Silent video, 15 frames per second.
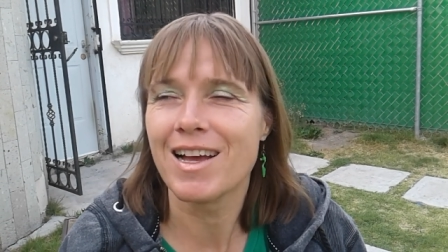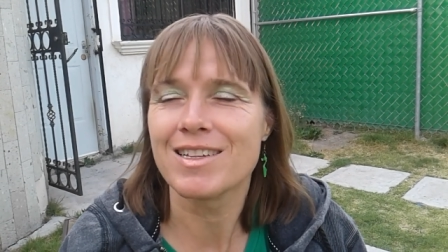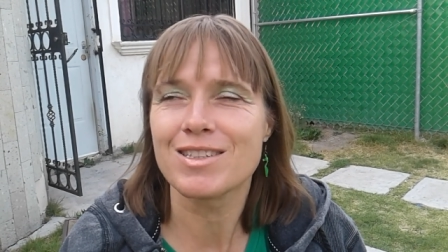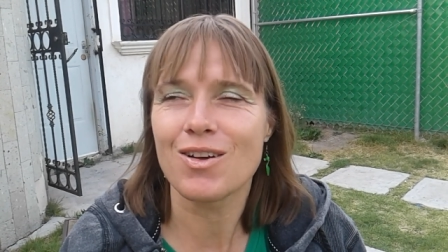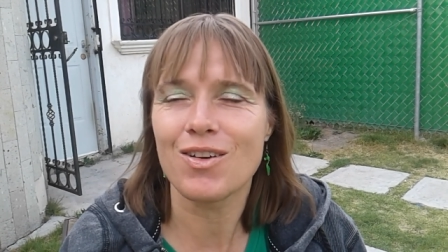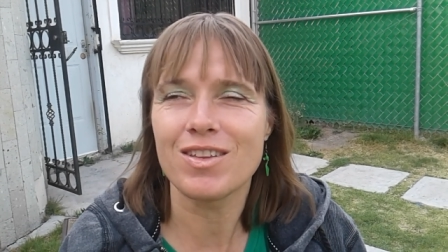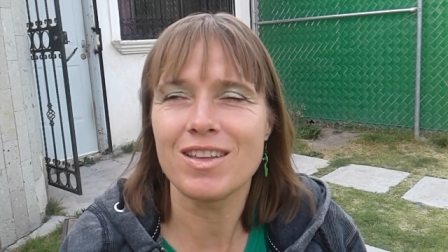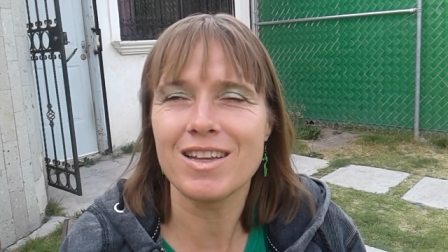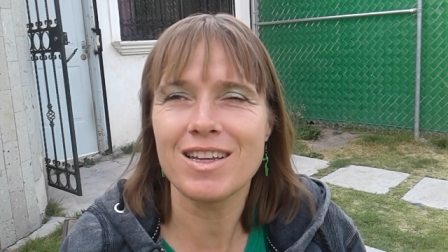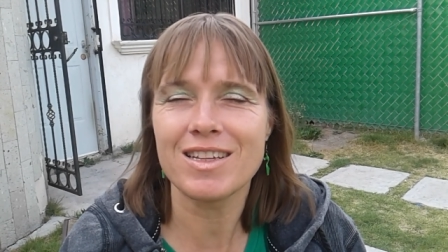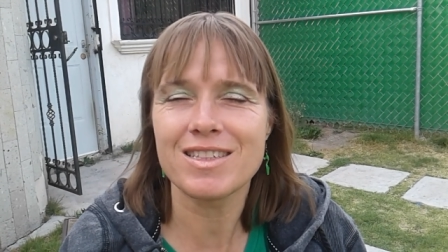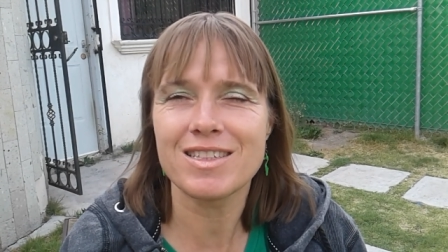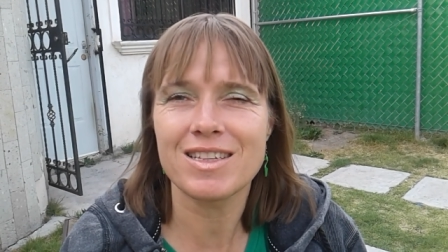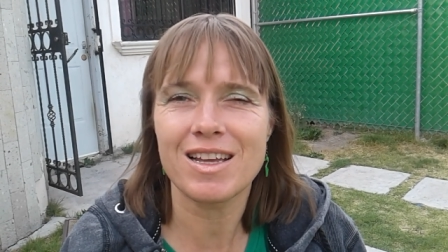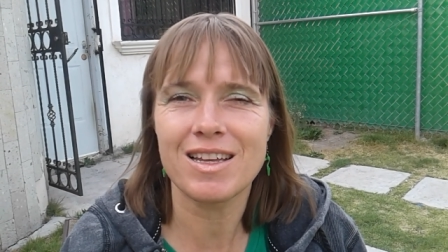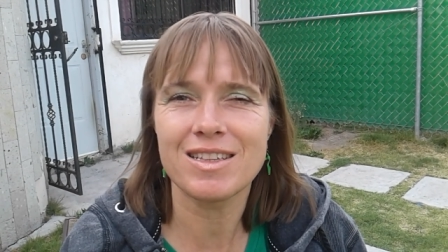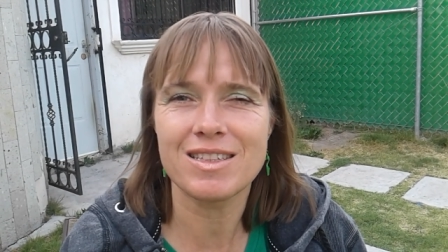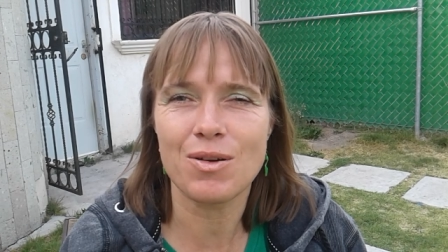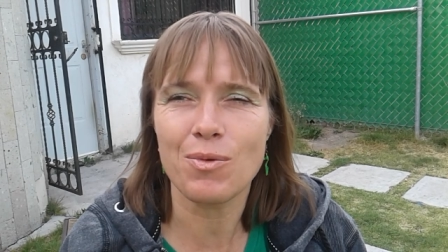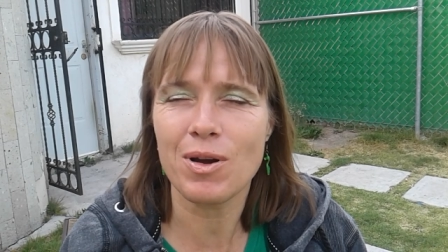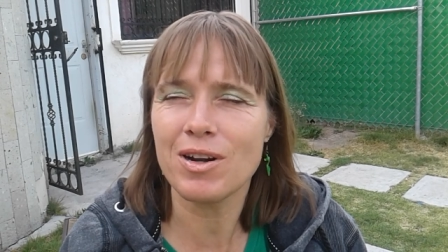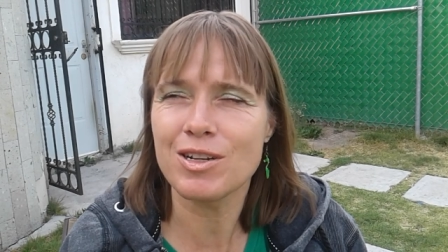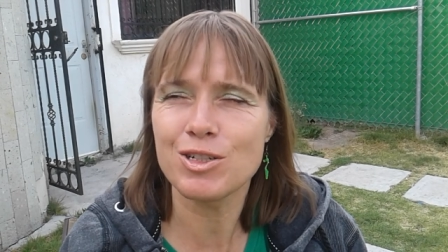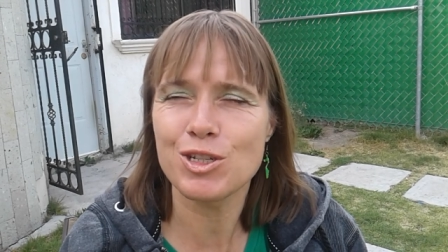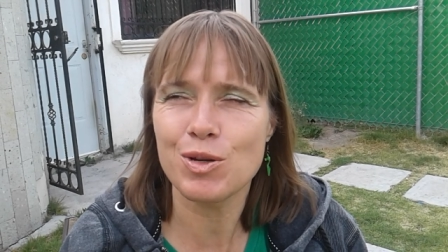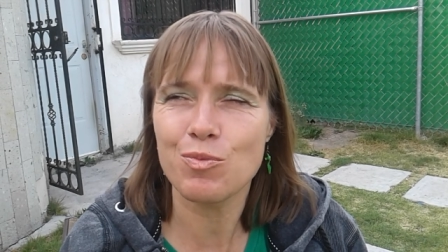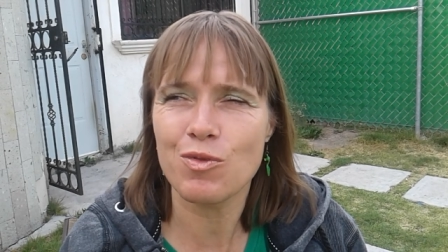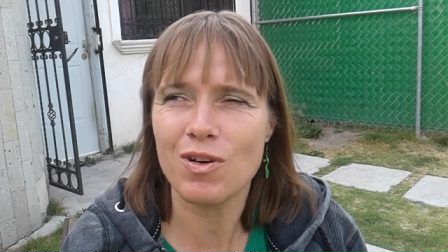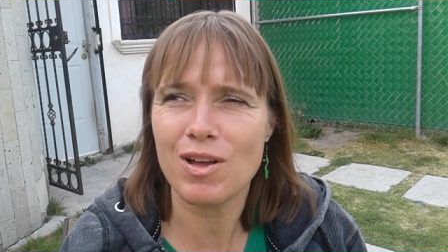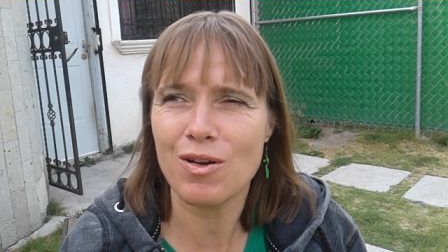So I think it's a very
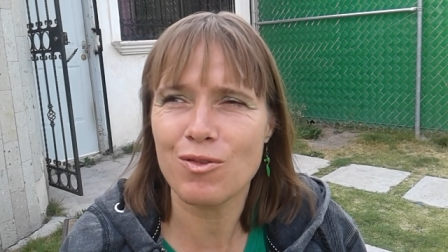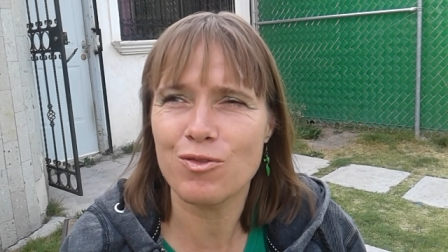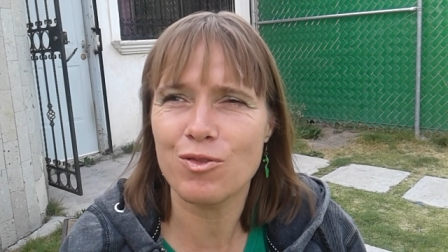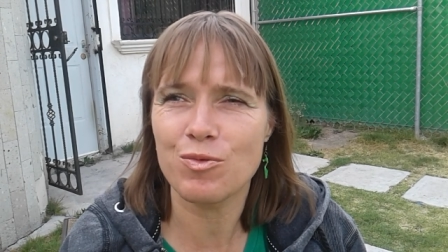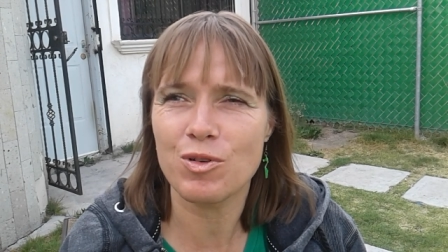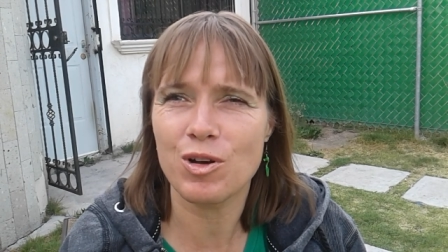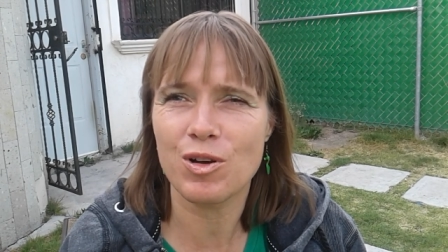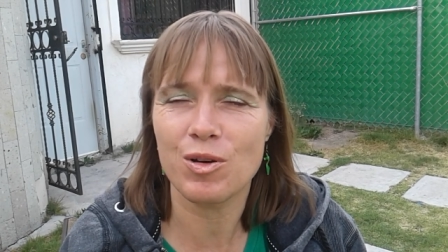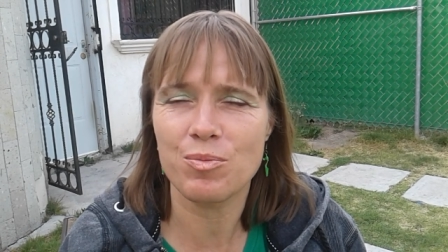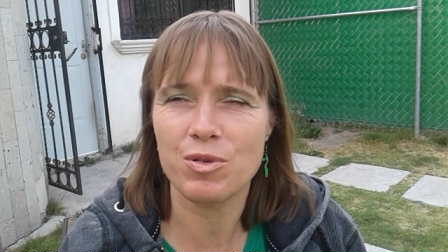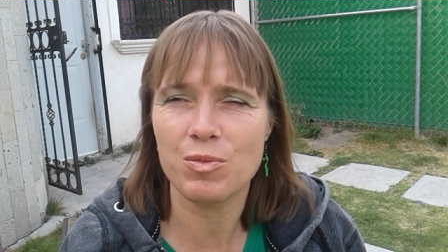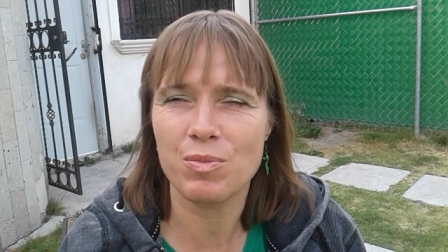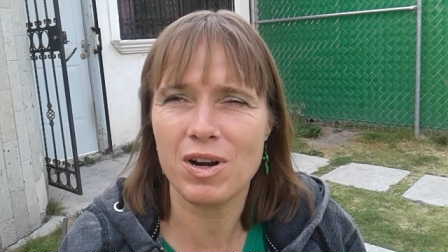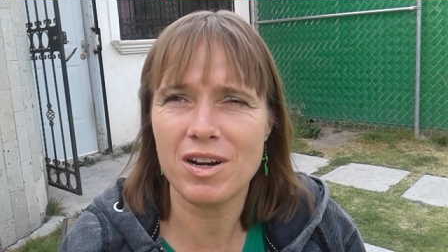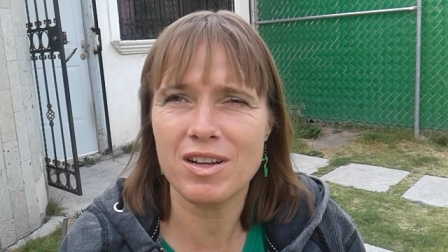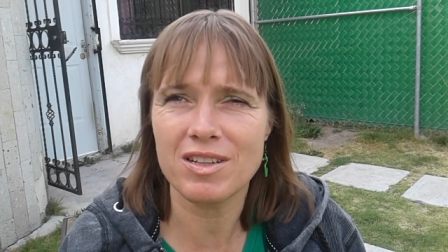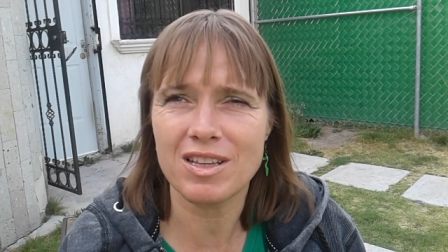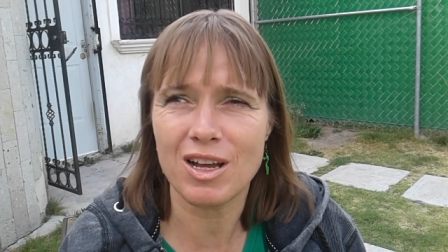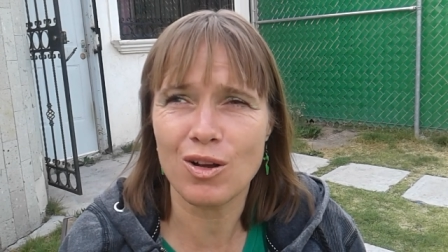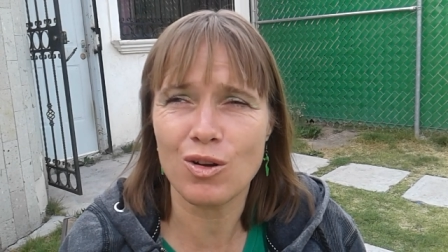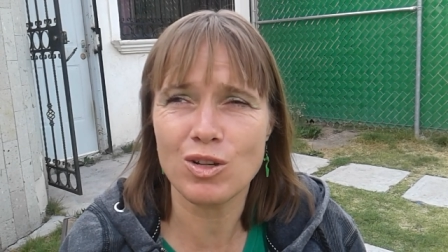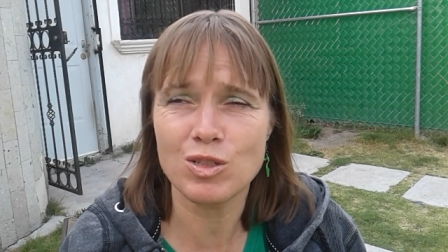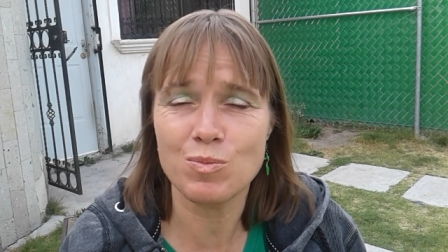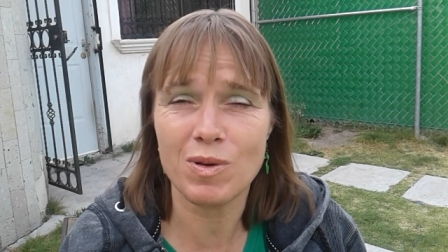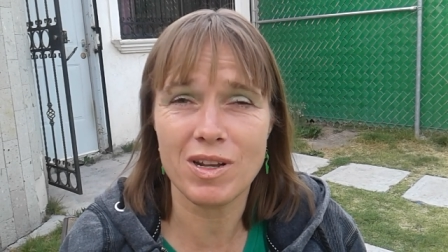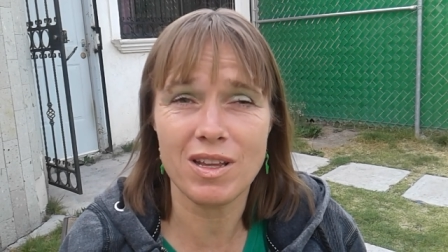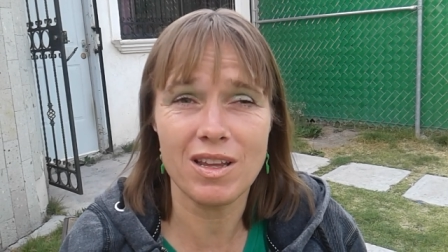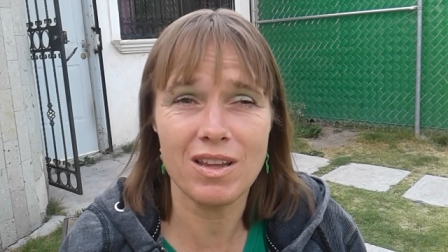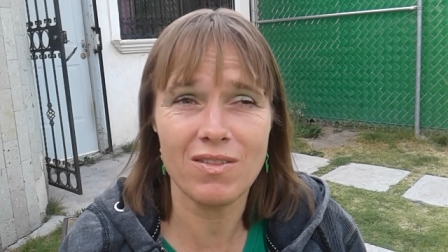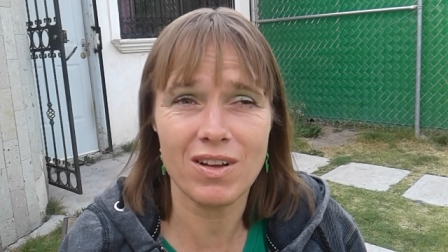cheap way of preparing tacos,
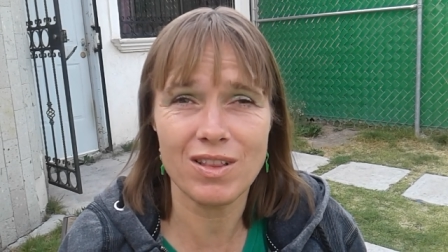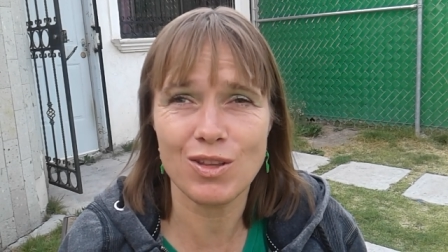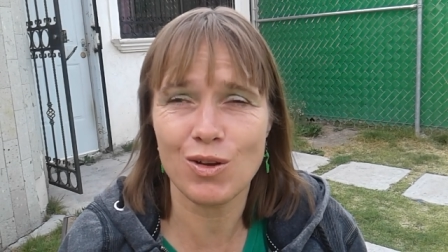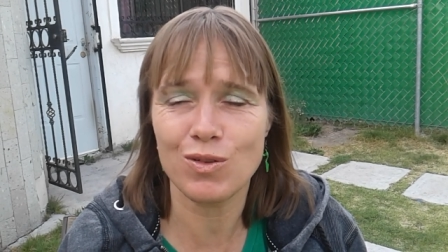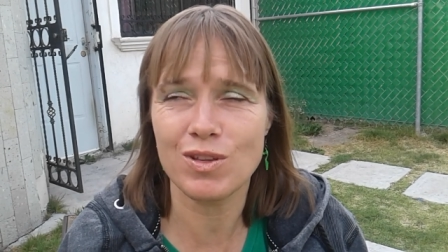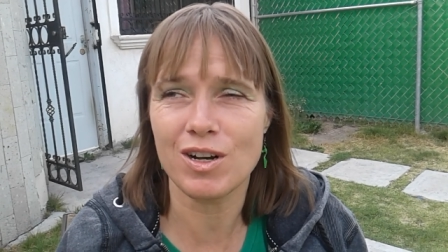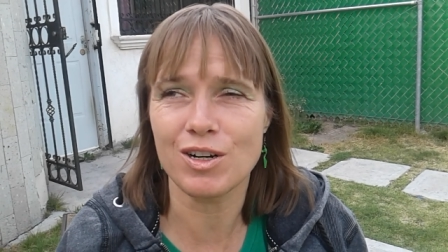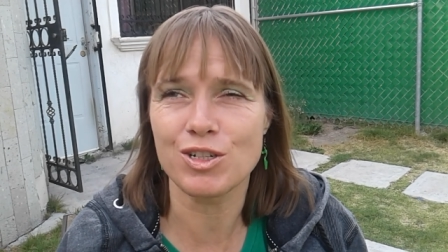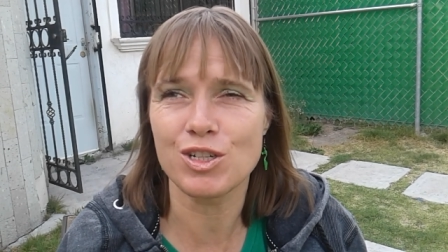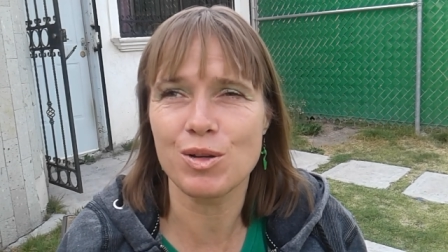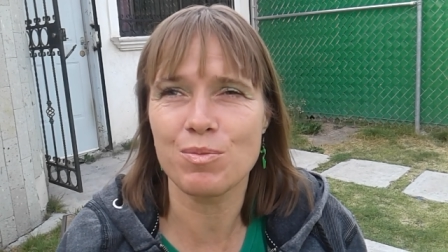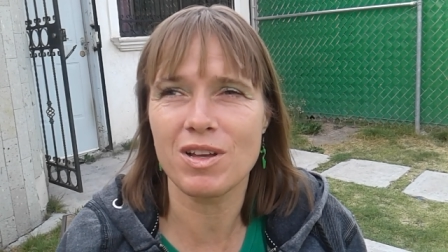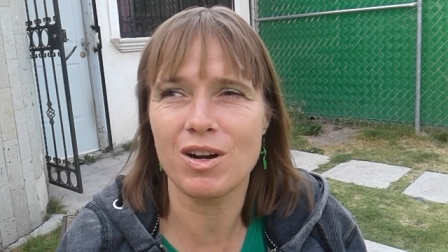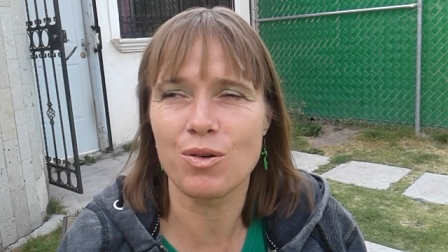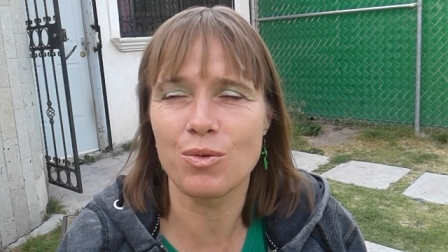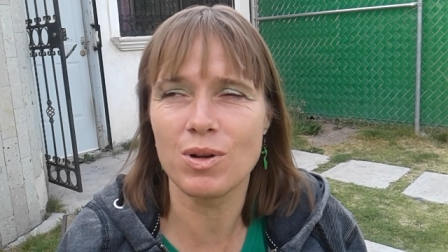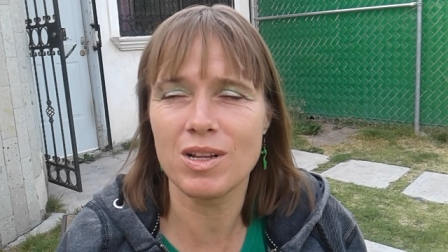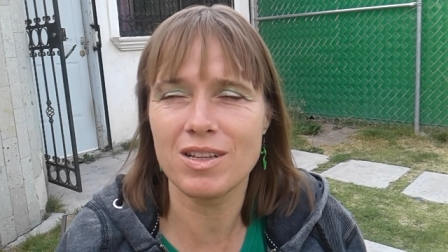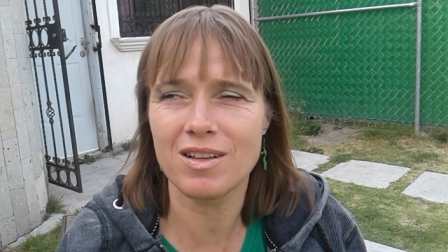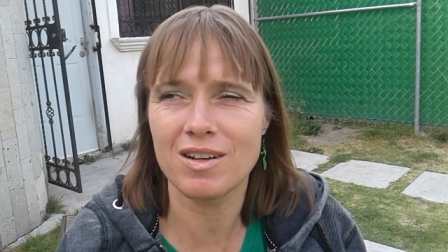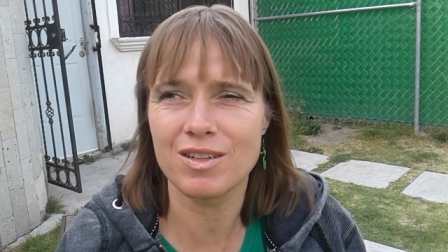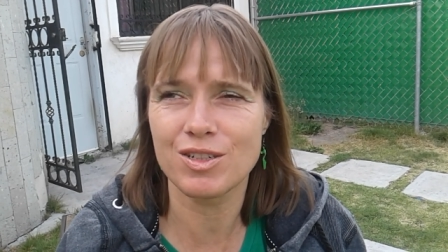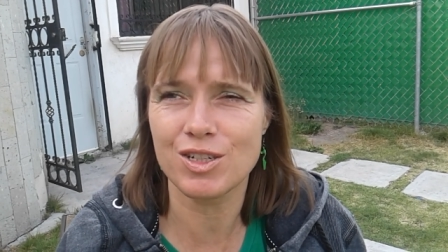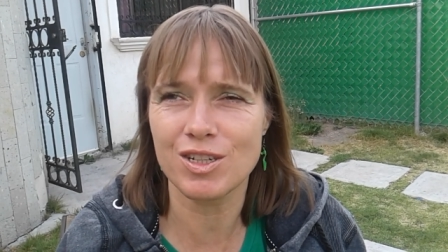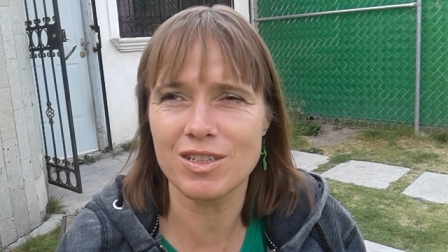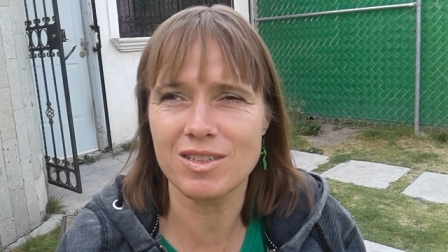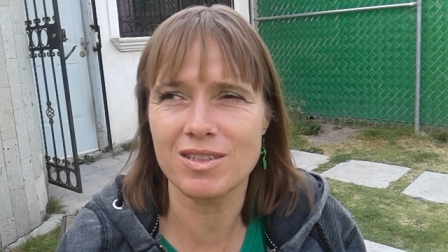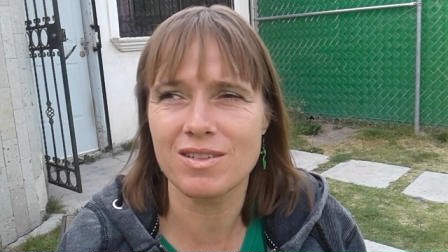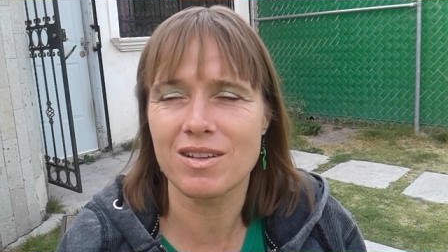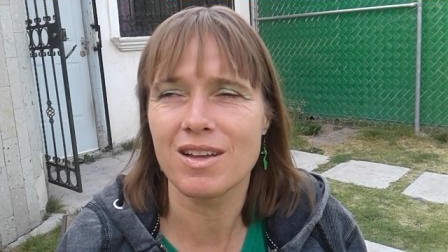but even though they are cheap, they are really
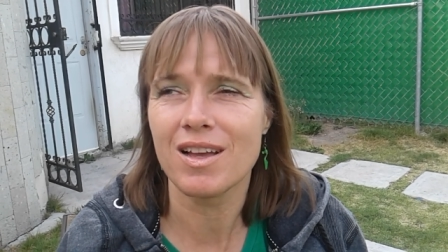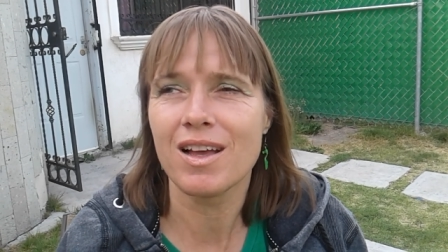delicious.